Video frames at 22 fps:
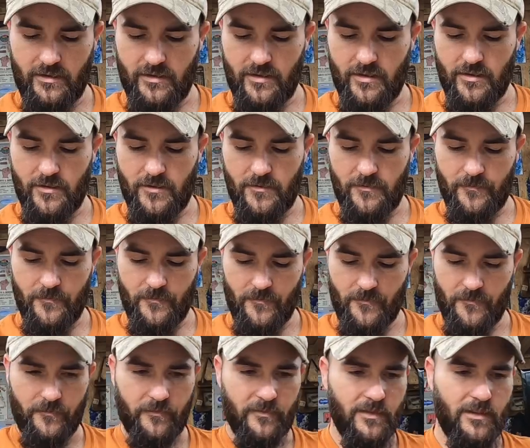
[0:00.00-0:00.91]
um,
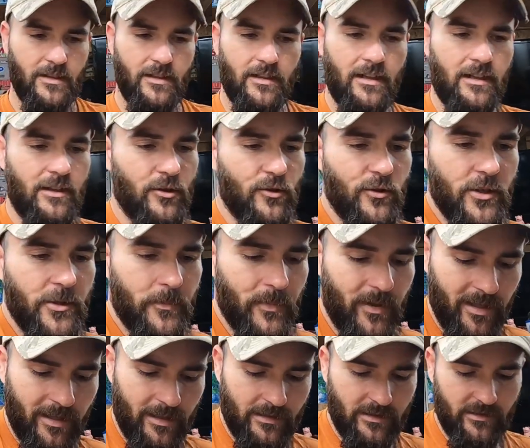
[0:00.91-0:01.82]
I already
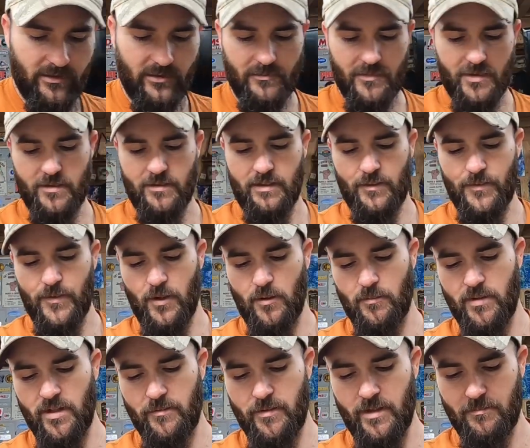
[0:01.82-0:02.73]
packaged them up. I
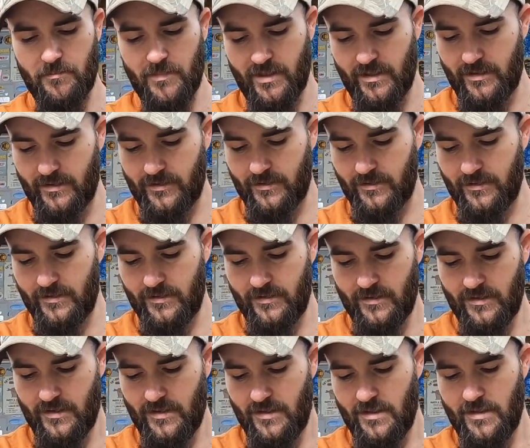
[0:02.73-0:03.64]
thought maybe I might have
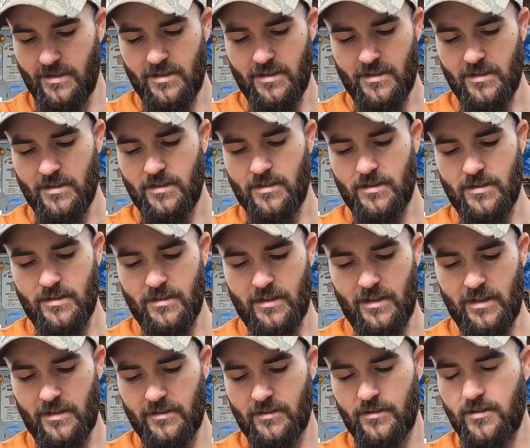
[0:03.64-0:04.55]

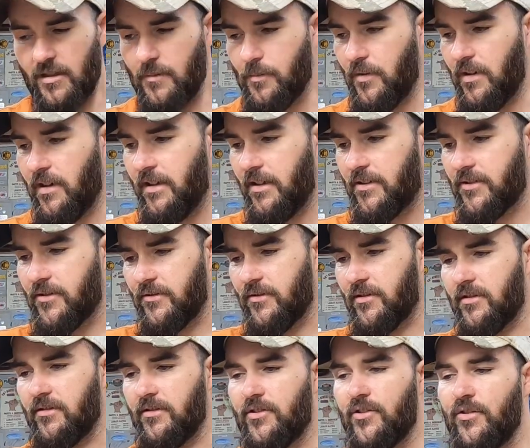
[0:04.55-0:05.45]
had a couple
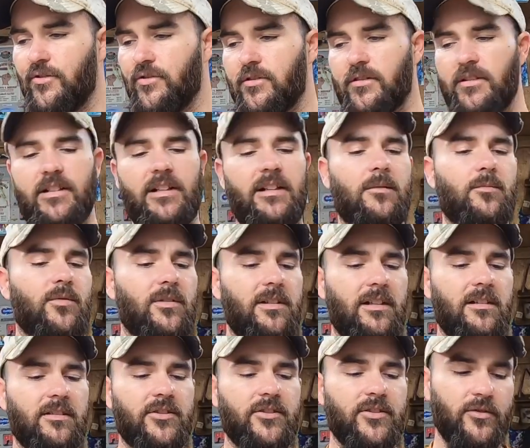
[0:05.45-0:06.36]
extras because usually I, when
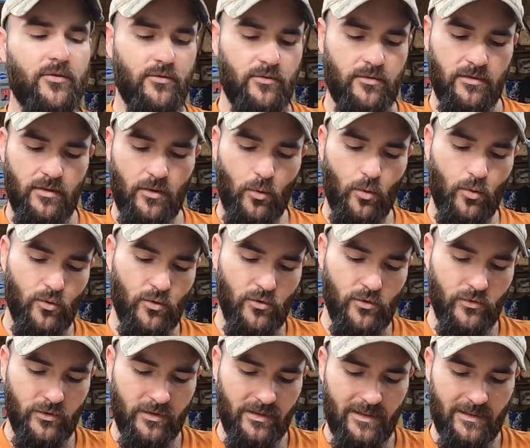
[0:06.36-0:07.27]
I shoot
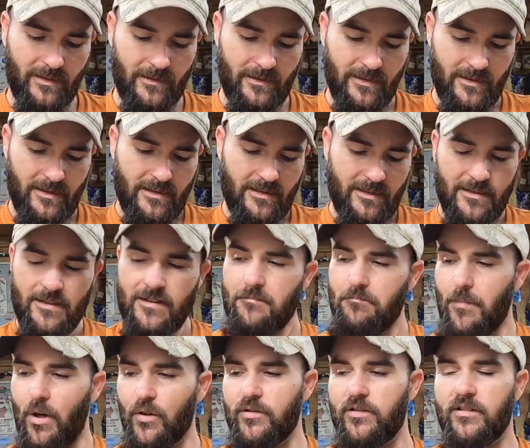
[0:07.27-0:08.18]
orders,
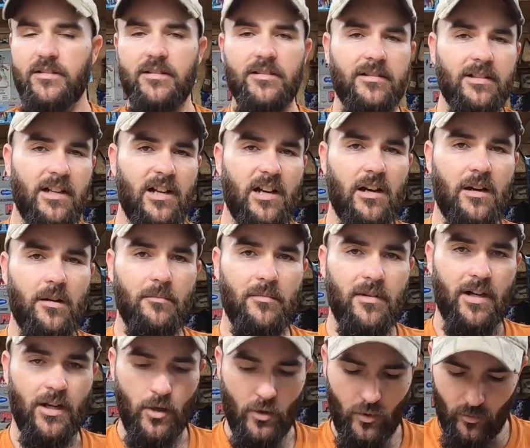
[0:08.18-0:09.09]
most of the time
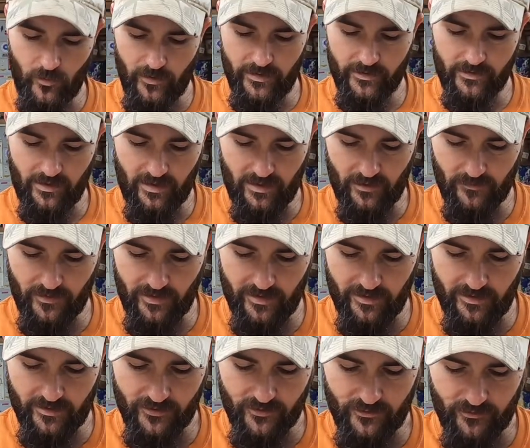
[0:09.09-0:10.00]
I always have
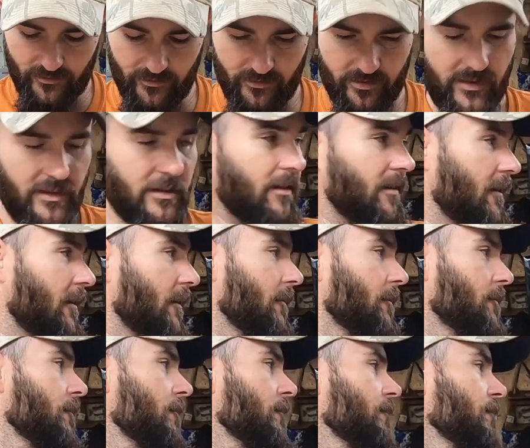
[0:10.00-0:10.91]
extras. Uh,
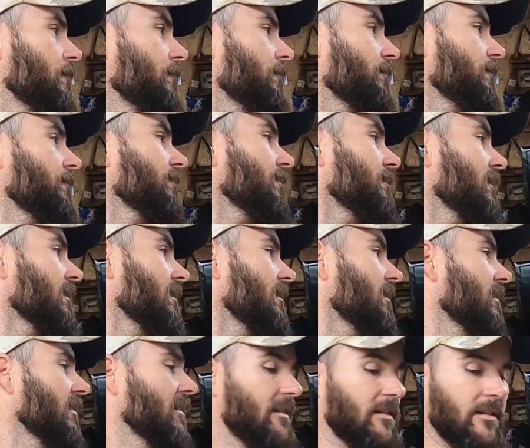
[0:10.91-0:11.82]

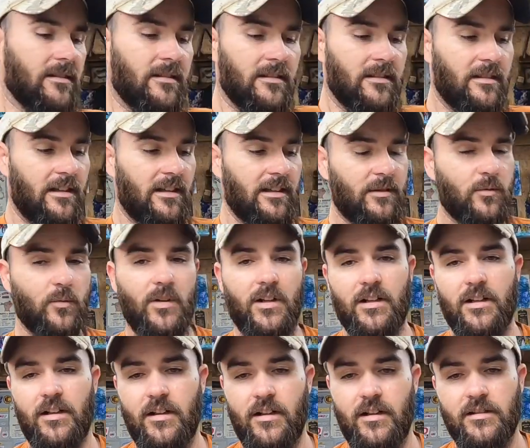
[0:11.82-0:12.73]
that's
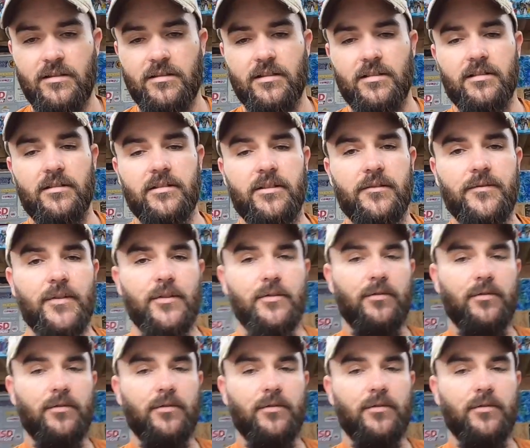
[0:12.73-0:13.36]
why, honestly, if you